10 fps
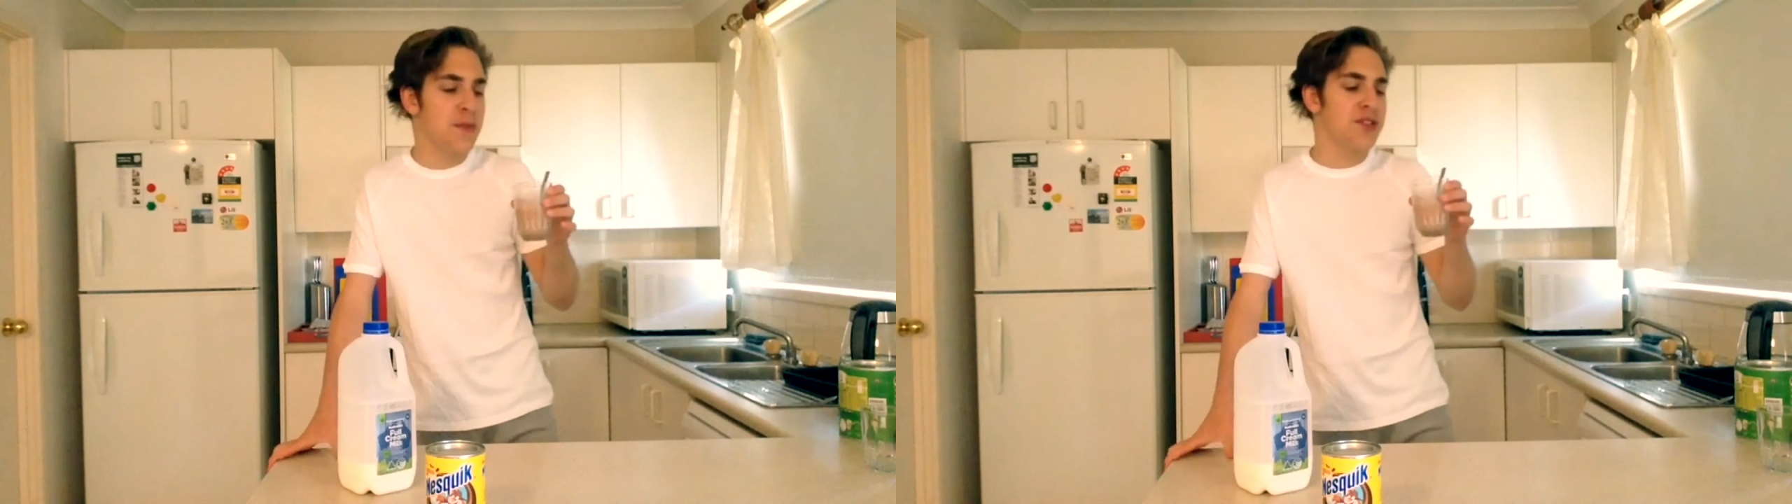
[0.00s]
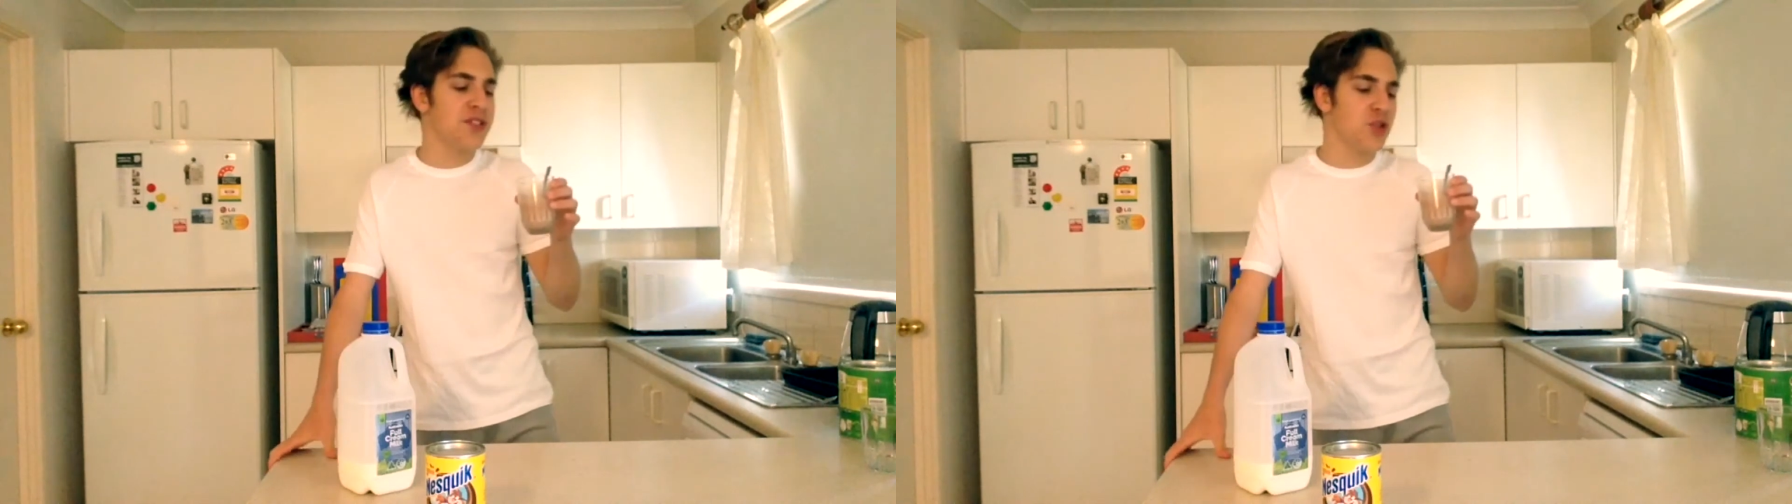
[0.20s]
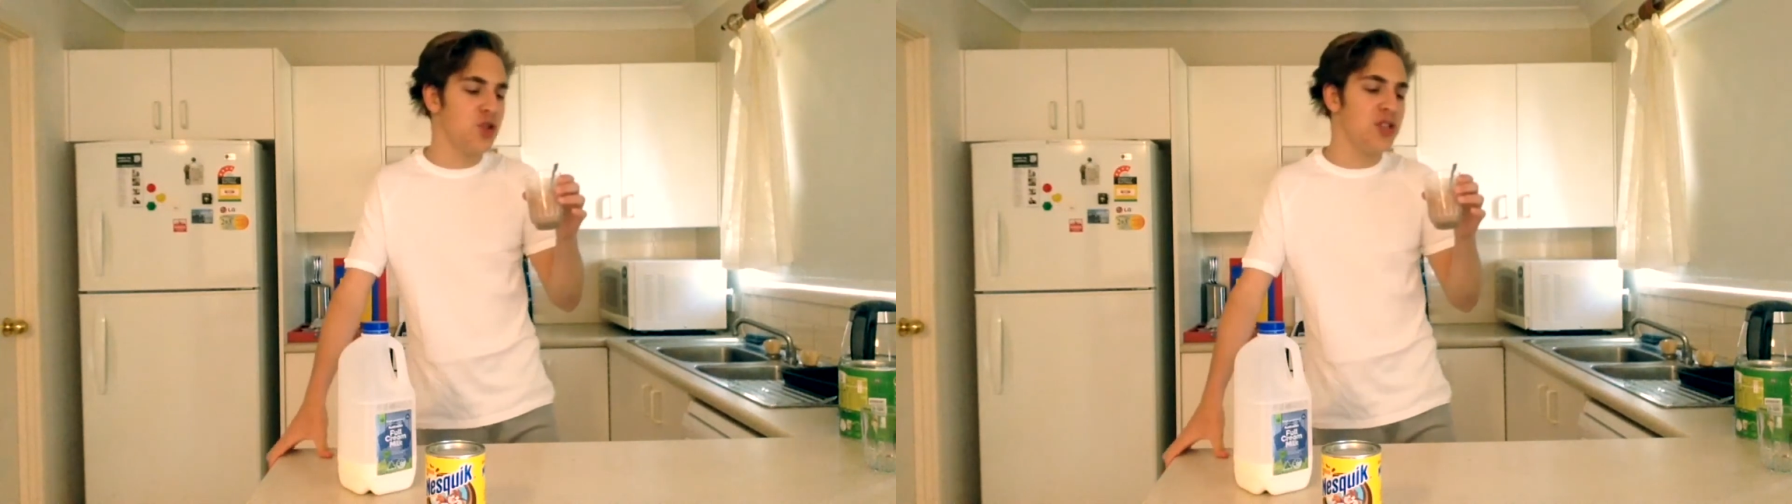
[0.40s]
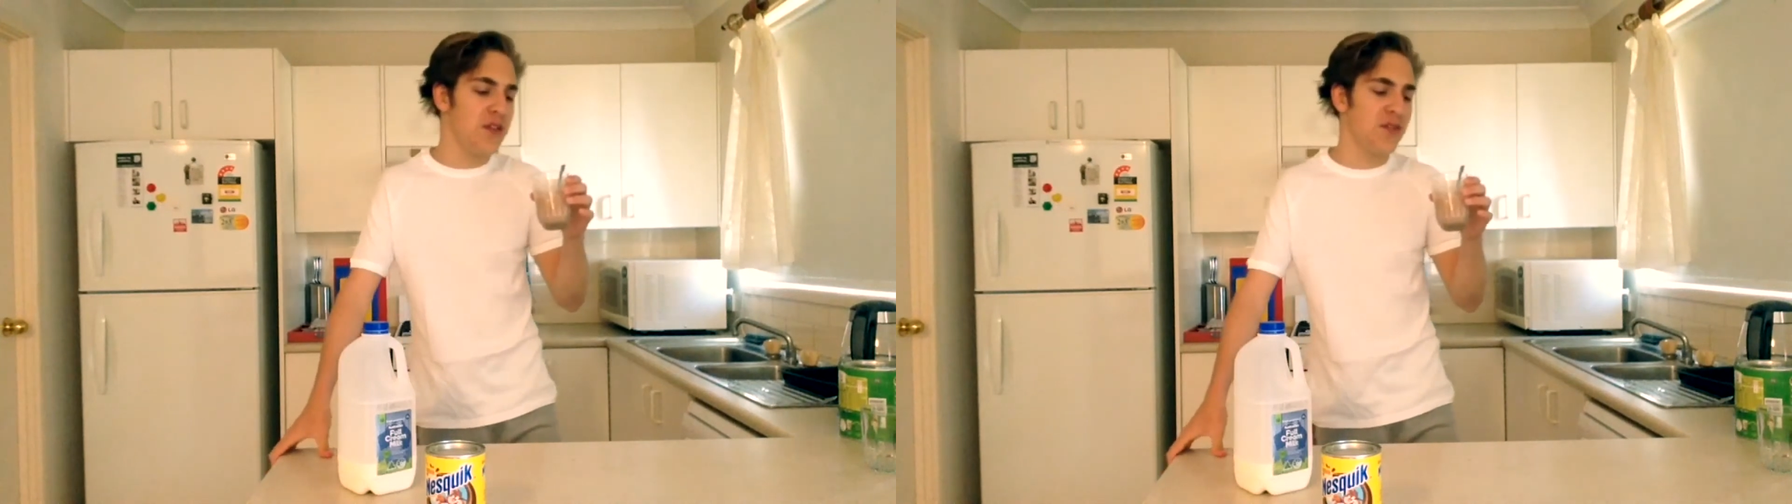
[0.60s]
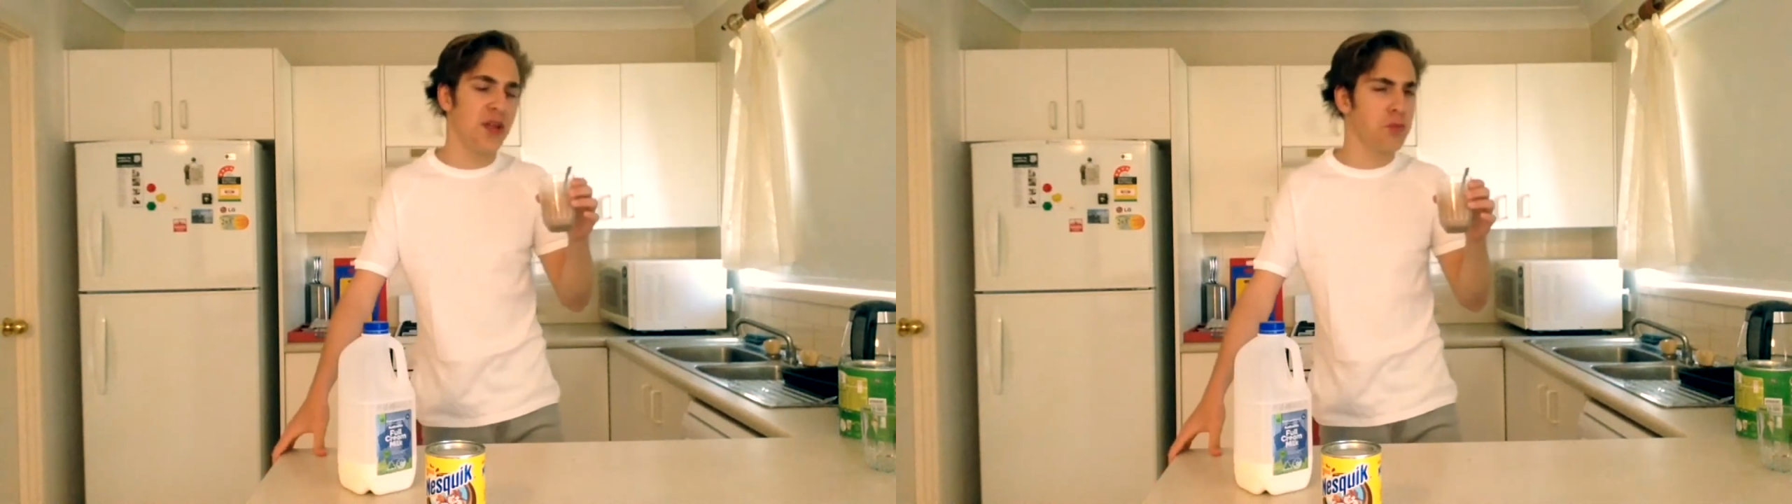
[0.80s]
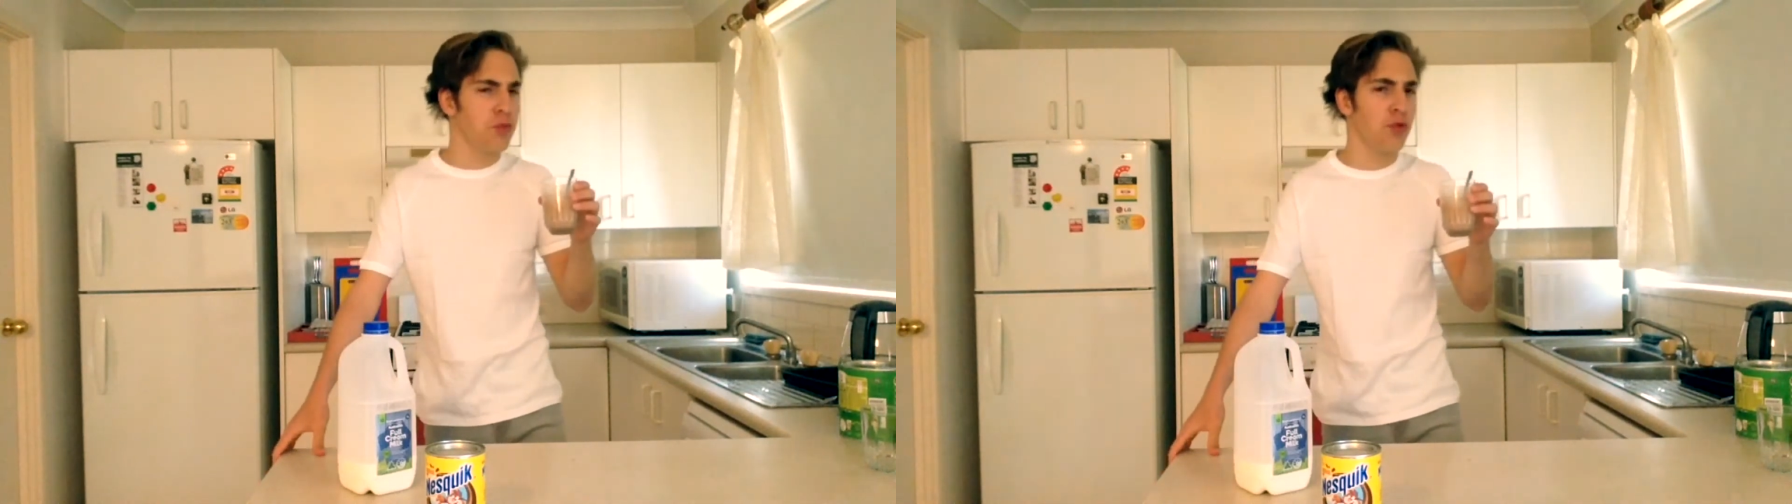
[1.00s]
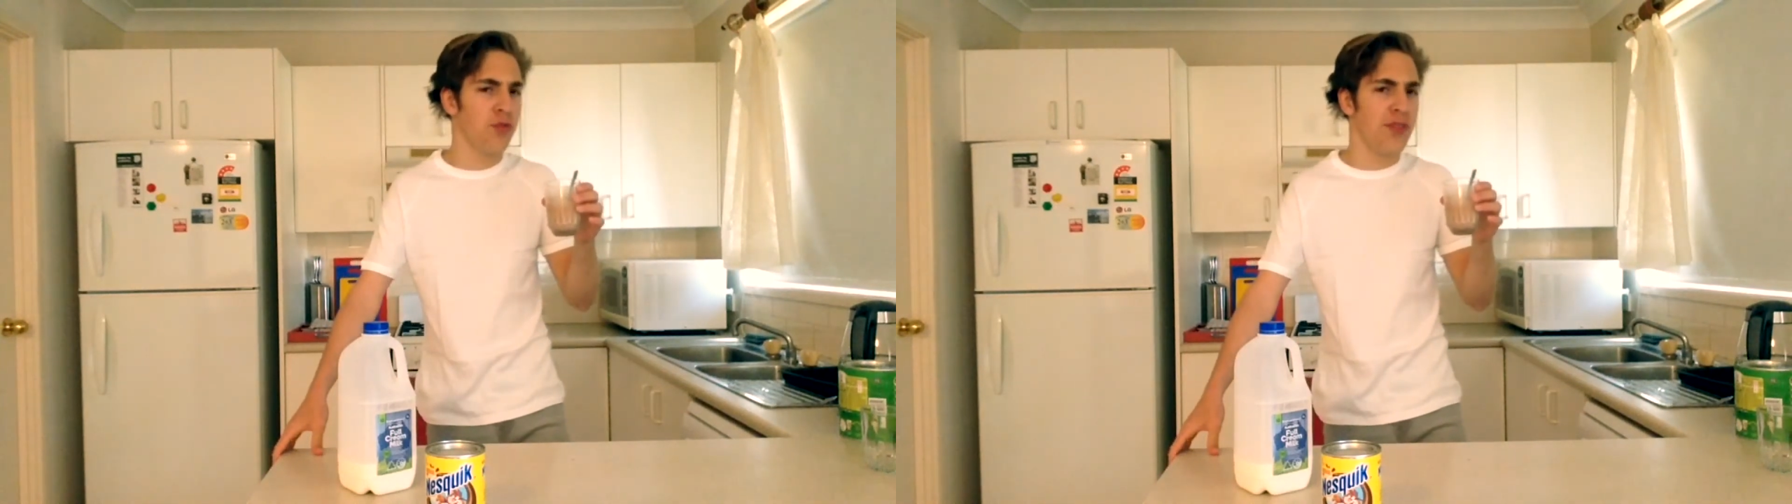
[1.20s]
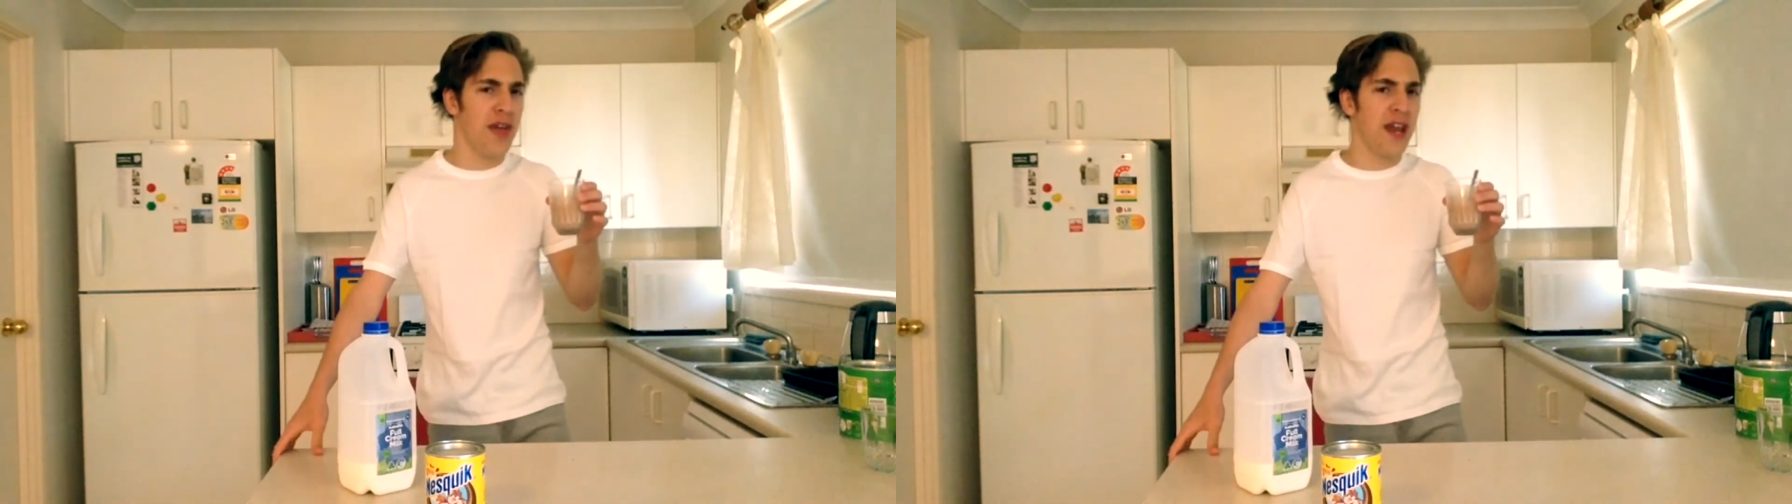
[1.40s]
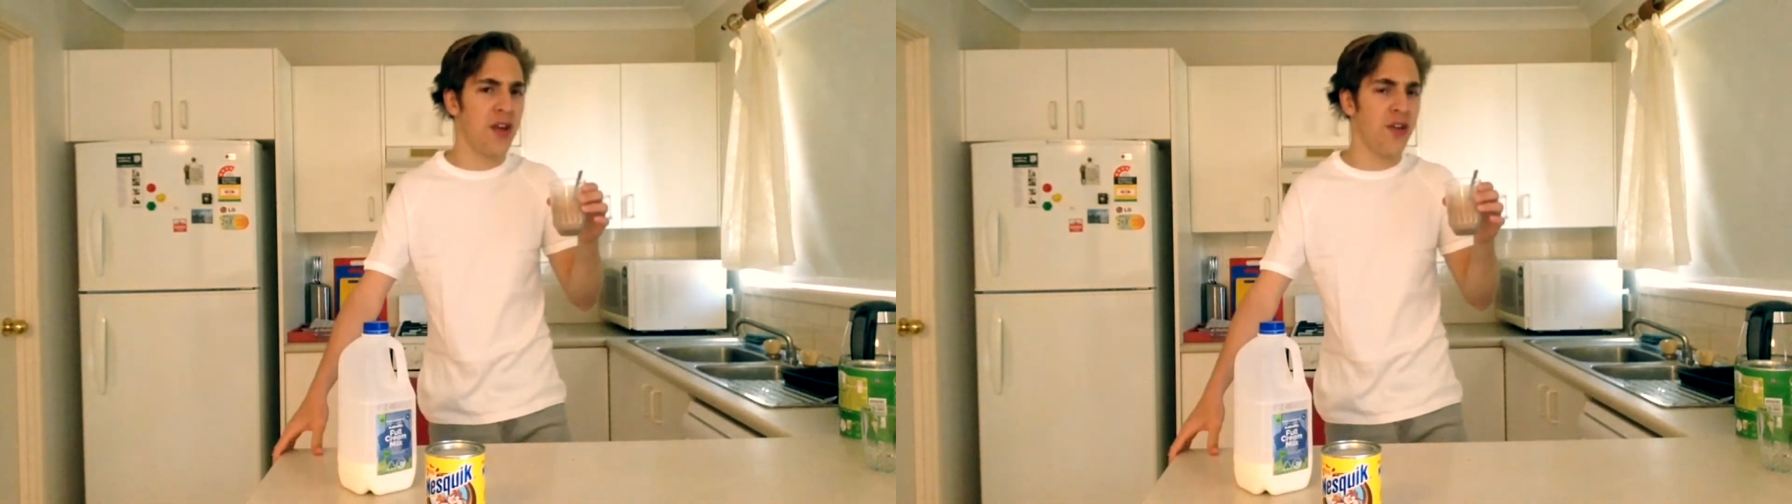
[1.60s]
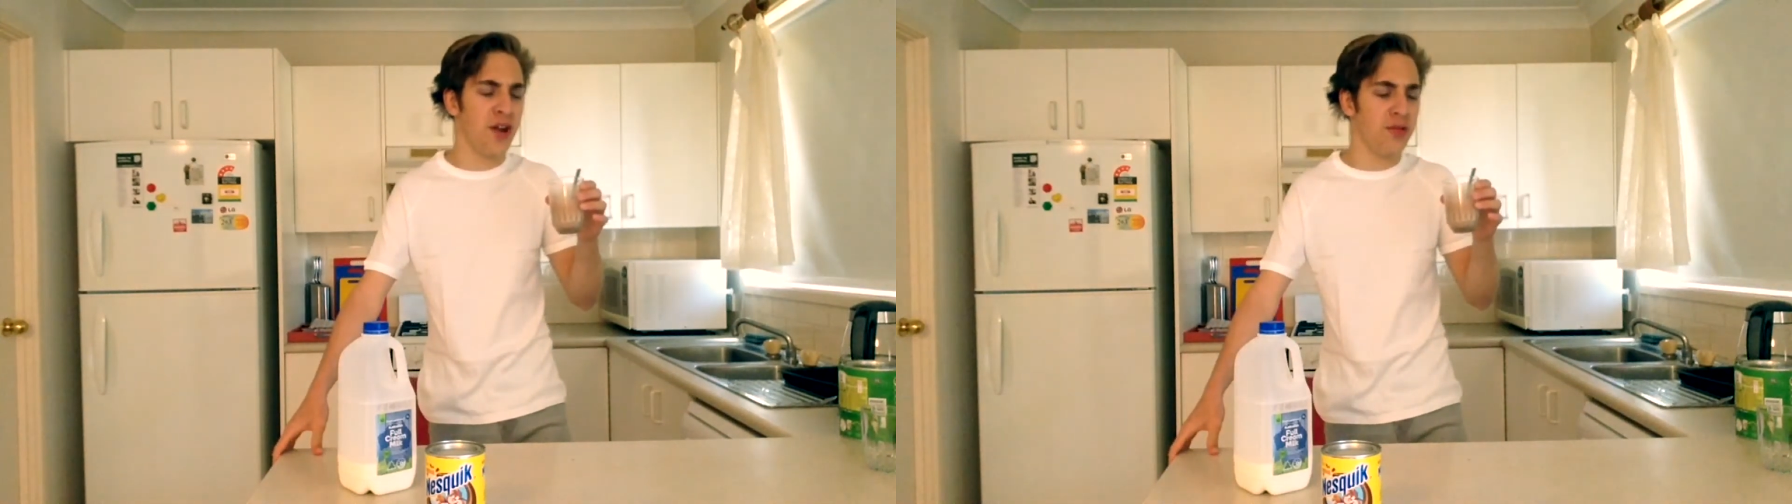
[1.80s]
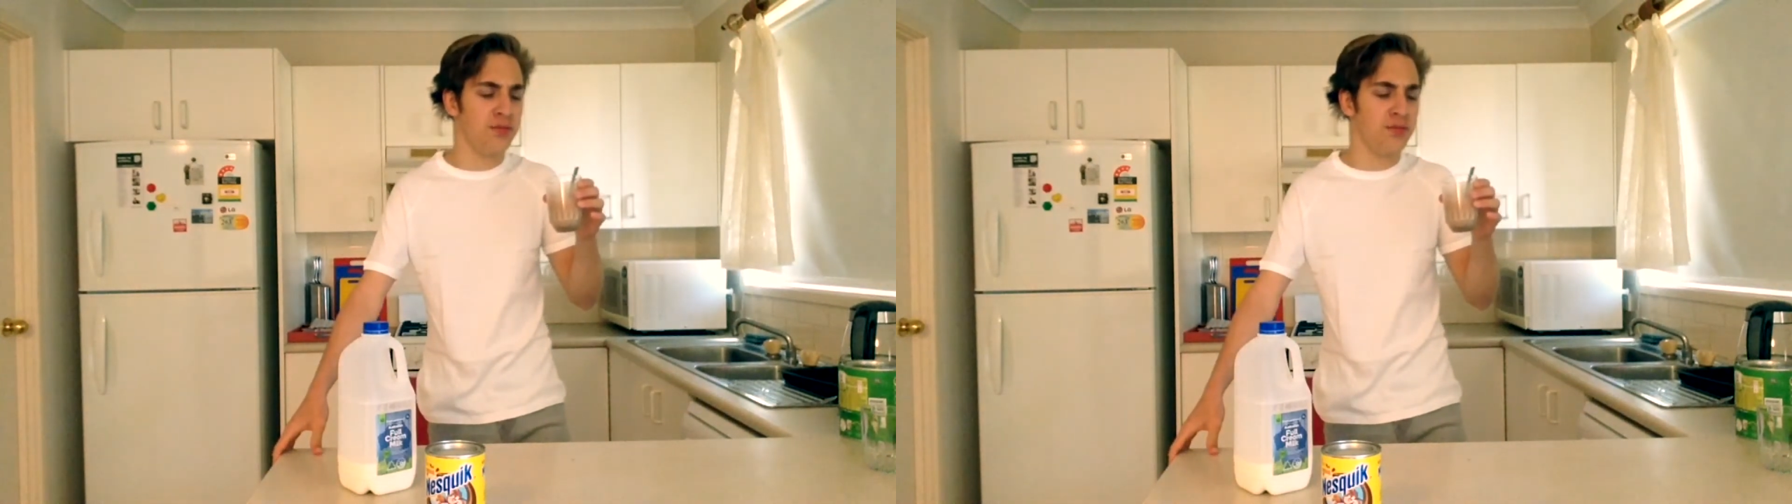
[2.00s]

because it could definitely improve in that area.